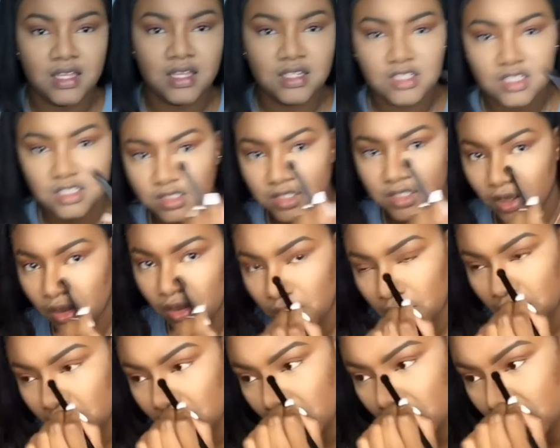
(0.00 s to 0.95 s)
just go
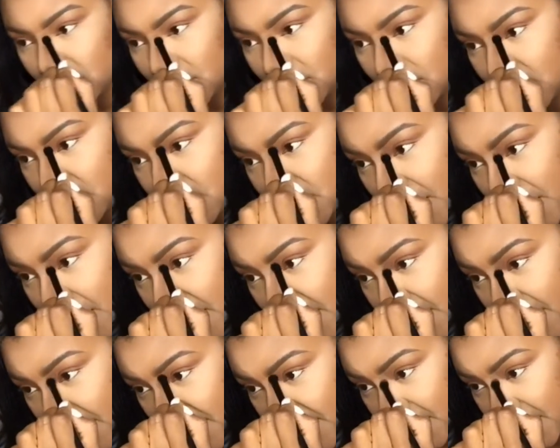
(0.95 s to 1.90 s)
along the
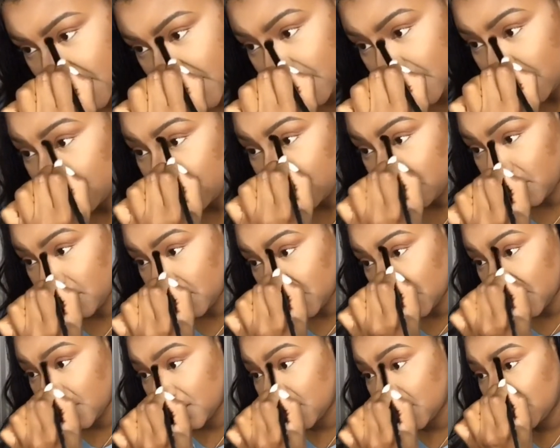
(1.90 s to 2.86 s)
side and
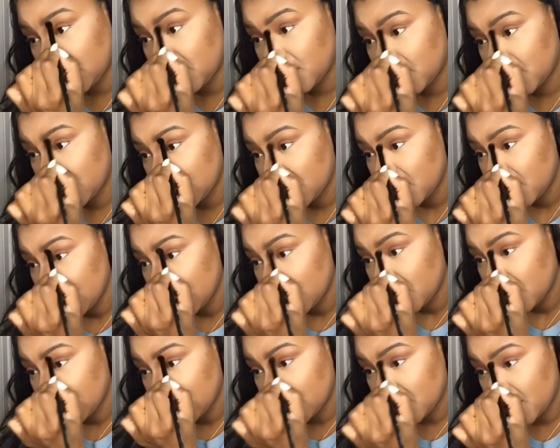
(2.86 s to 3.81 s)
blend
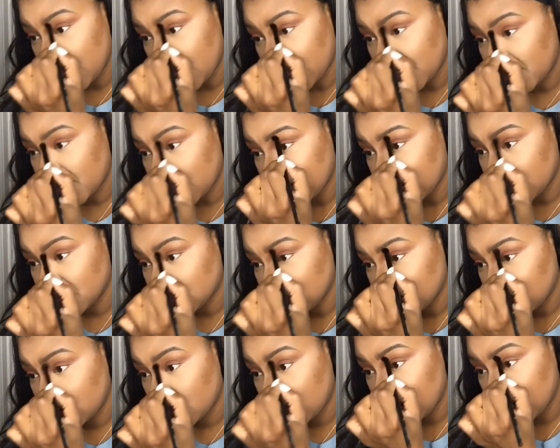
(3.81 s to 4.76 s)
that
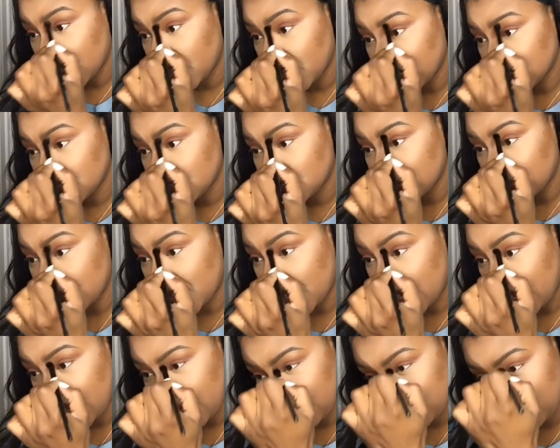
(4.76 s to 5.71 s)
contour into my
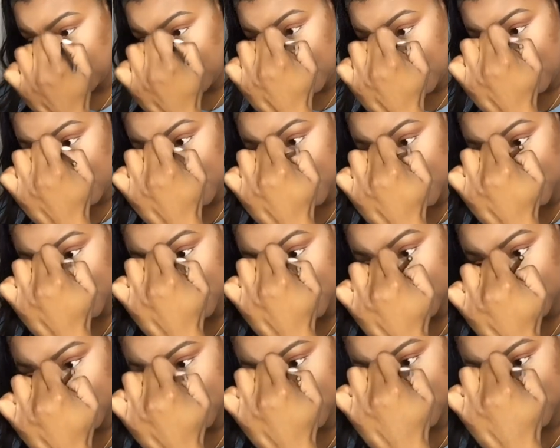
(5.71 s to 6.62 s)
eyebrow and then